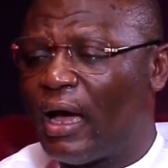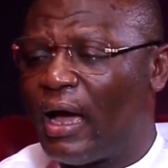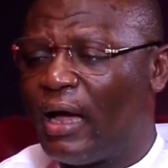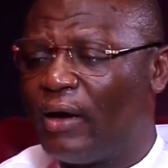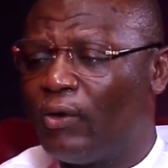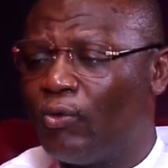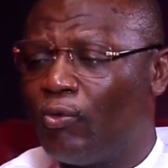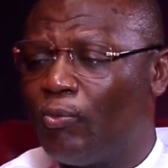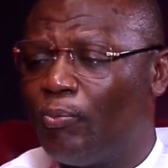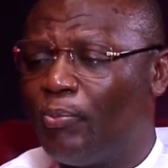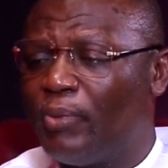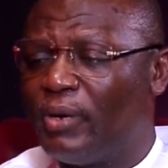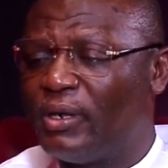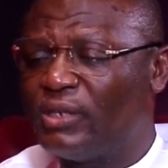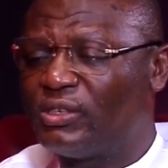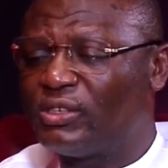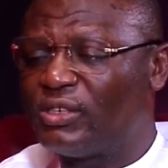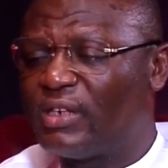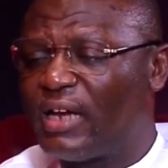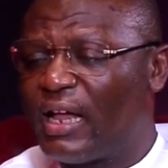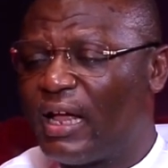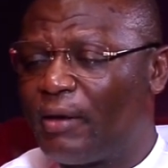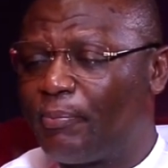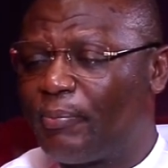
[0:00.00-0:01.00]
an
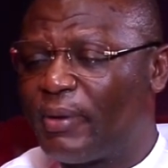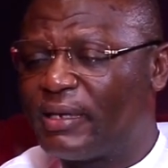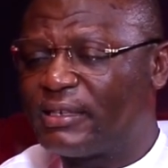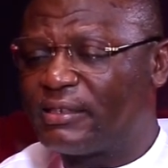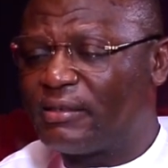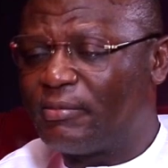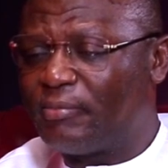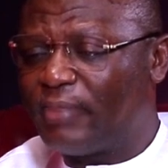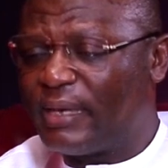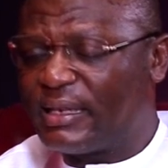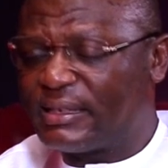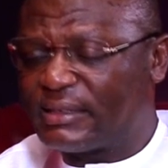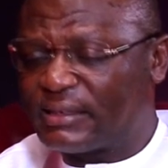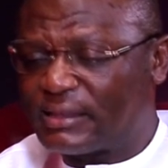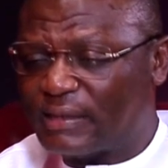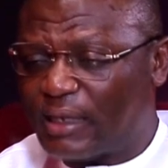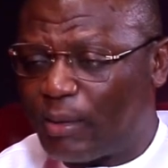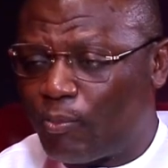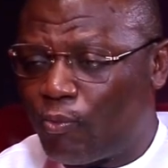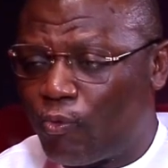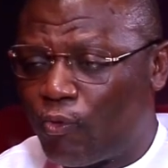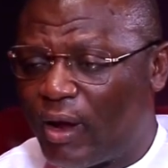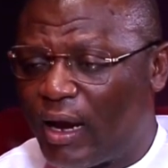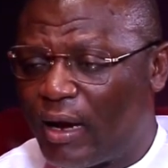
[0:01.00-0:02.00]
operational person, but
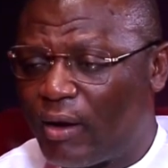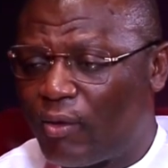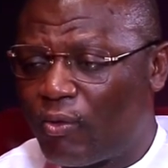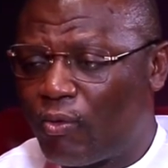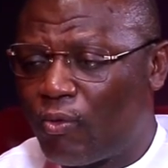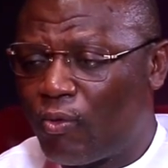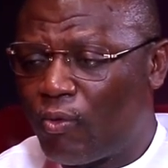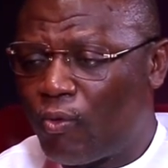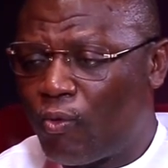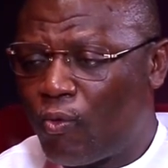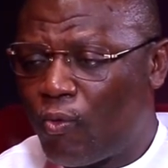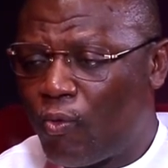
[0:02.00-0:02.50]
someone